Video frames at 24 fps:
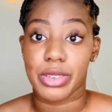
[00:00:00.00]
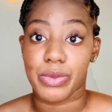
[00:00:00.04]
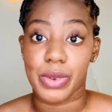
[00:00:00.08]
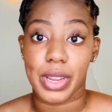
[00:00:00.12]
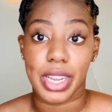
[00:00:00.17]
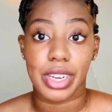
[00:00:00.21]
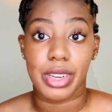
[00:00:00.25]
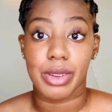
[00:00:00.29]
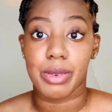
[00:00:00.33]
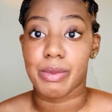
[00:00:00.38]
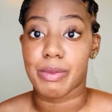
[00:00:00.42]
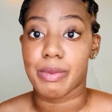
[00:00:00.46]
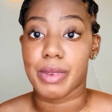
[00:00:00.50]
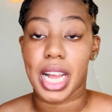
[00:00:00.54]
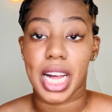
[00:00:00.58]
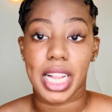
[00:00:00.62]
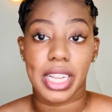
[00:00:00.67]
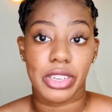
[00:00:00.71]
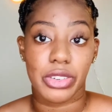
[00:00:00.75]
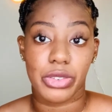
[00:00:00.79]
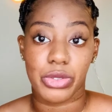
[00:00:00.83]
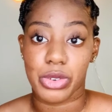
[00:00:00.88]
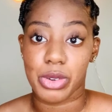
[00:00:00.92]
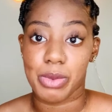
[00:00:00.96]
random
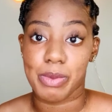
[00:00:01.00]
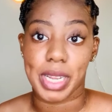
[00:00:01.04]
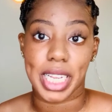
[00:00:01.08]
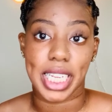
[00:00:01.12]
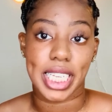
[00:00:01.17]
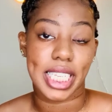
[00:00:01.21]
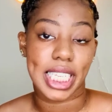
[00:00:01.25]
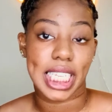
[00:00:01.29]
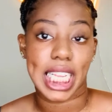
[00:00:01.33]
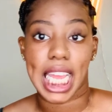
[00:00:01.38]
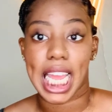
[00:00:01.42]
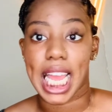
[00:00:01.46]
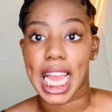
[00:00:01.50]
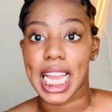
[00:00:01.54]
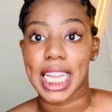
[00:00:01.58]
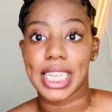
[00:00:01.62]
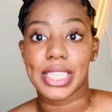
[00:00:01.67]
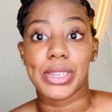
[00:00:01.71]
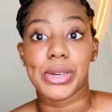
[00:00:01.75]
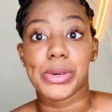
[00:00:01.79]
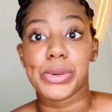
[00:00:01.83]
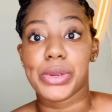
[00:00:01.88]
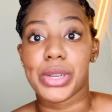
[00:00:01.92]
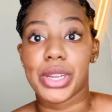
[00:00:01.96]
college roommates that I
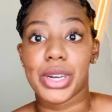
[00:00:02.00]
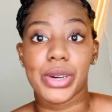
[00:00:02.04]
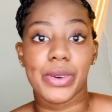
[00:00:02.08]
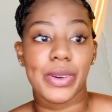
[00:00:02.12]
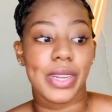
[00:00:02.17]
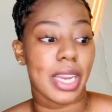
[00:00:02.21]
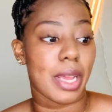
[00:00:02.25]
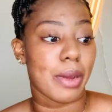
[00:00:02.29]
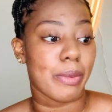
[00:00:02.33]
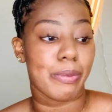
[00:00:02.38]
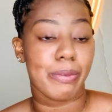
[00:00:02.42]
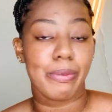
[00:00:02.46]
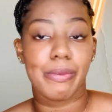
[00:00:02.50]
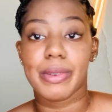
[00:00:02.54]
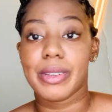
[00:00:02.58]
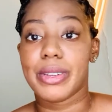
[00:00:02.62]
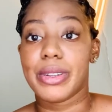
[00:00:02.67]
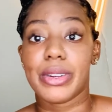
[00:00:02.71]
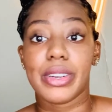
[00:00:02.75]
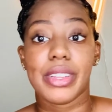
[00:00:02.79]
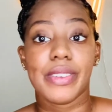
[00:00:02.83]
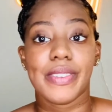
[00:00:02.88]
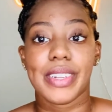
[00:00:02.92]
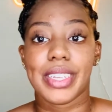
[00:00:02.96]
don't know and I
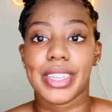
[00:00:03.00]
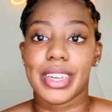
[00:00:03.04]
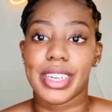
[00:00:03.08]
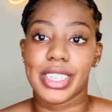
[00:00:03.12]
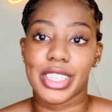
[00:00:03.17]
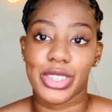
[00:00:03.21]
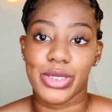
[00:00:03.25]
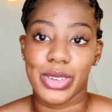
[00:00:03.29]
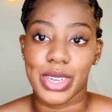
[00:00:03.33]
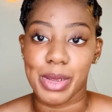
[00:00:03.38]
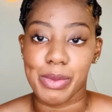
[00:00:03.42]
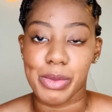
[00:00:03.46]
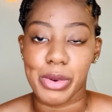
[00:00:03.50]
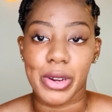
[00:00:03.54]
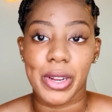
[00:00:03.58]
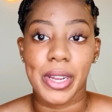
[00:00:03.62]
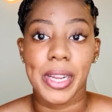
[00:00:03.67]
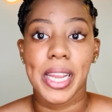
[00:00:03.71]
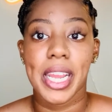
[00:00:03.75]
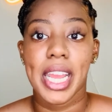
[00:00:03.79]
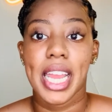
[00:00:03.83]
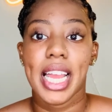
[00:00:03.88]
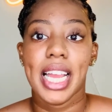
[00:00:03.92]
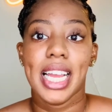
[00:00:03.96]
don't even talk to anymore.
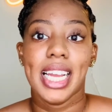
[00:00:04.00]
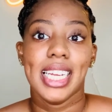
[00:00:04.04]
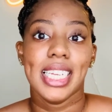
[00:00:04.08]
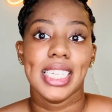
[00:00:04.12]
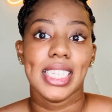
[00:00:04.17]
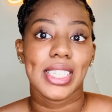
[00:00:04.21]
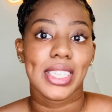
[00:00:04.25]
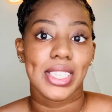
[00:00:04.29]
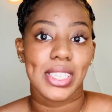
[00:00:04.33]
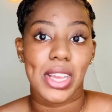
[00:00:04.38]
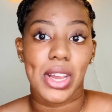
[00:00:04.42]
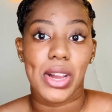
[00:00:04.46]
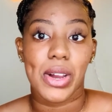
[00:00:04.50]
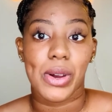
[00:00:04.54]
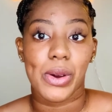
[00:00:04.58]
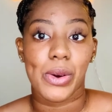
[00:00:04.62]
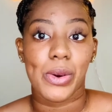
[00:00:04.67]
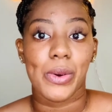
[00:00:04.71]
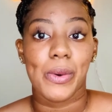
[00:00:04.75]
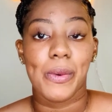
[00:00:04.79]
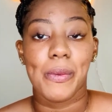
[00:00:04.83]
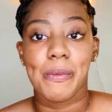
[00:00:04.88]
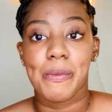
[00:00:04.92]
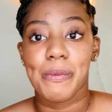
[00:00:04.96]
So